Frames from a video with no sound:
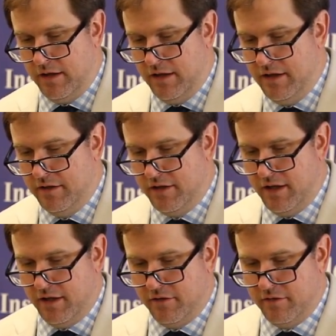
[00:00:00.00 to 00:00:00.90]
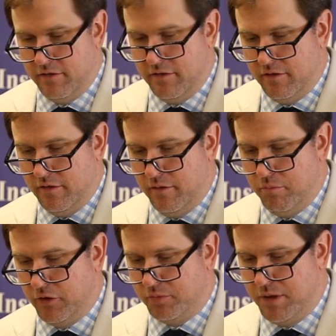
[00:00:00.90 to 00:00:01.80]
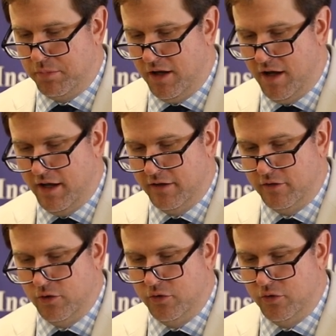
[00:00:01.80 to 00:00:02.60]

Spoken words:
He indeed must be blind